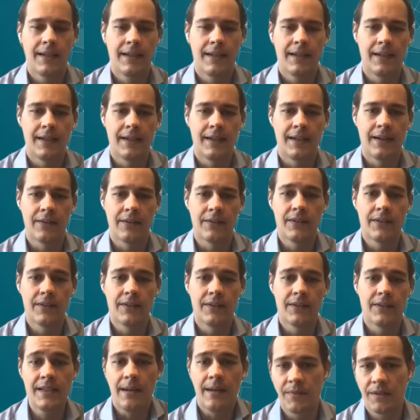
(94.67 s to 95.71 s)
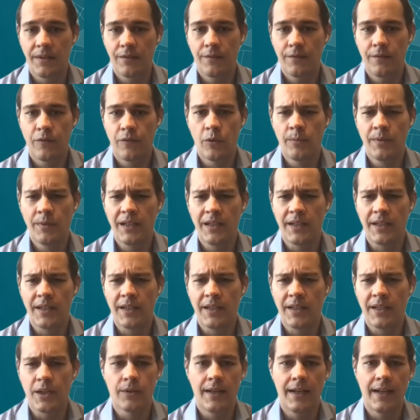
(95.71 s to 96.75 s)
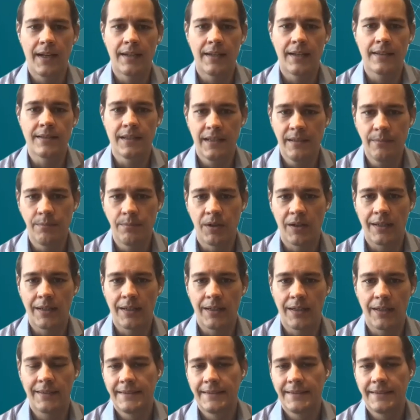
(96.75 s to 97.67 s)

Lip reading: DM, formerly known as Libra.